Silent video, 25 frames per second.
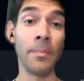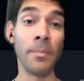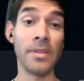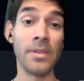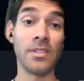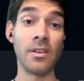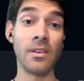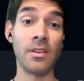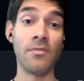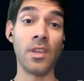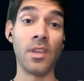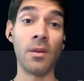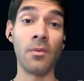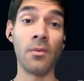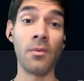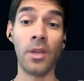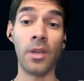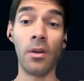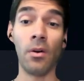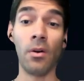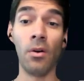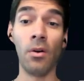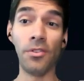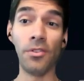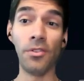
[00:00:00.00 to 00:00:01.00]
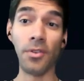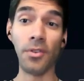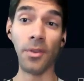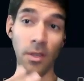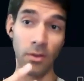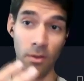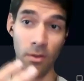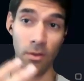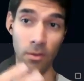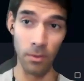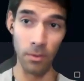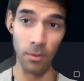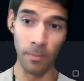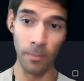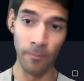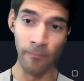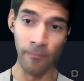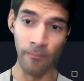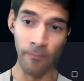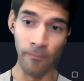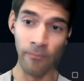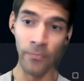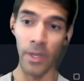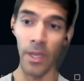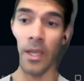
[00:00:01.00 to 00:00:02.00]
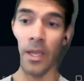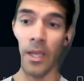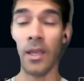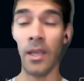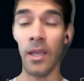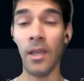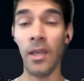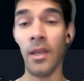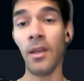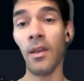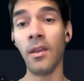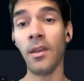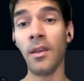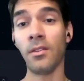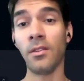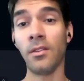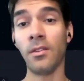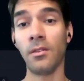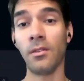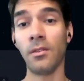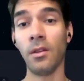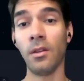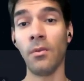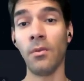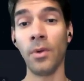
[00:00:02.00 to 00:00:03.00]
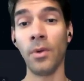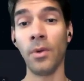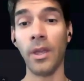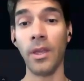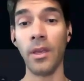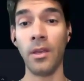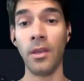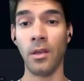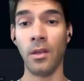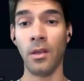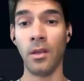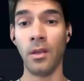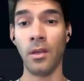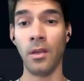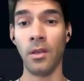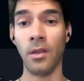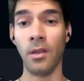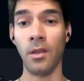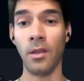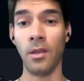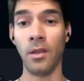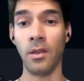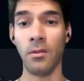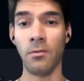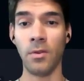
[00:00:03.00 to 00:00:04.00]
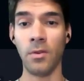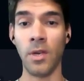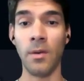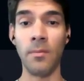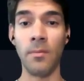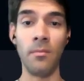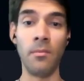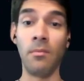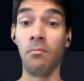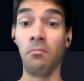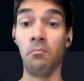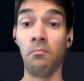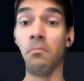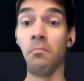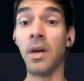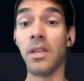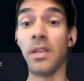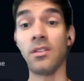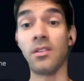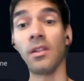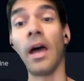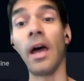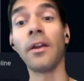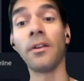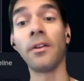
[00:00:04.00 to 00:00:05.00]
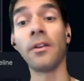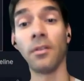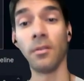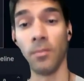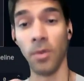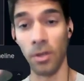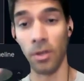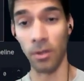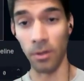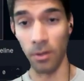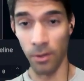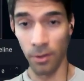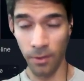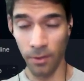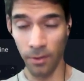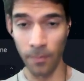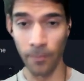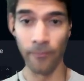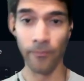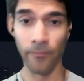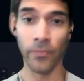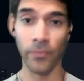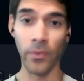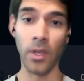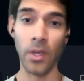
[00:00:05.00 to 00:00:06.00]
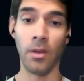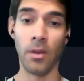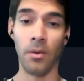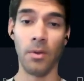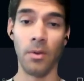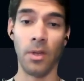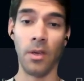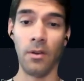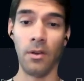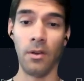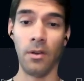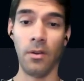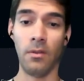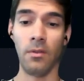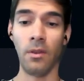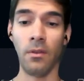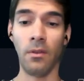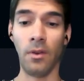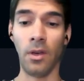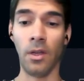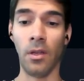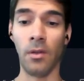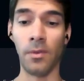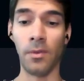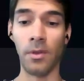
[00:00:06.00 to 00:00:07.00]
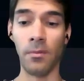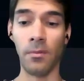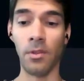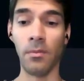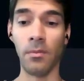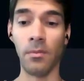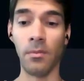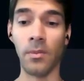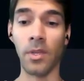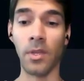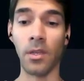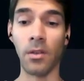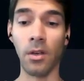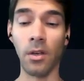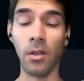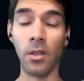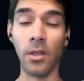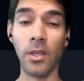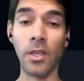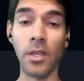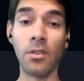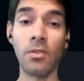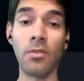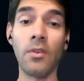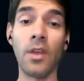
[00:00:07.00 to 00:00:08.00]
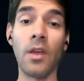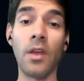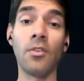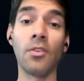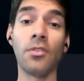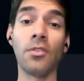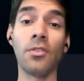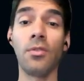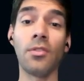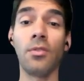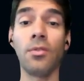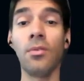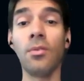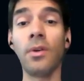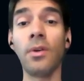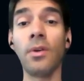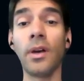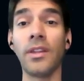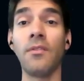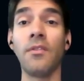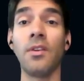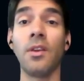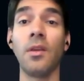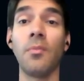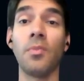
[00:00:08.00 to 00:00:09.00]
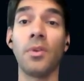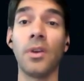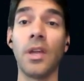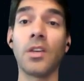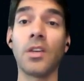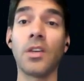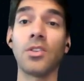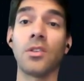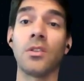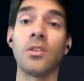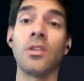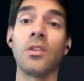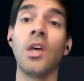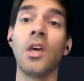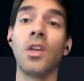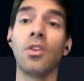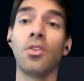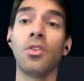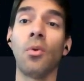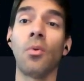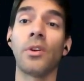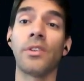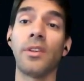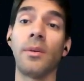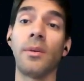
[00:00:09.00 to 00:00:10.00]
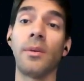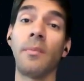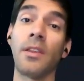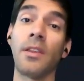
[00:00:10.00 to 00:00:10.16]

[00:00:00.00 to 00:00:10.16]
but something we also can do is we can train much lighter models. We have developed some technology to be able to do activity prediction towards a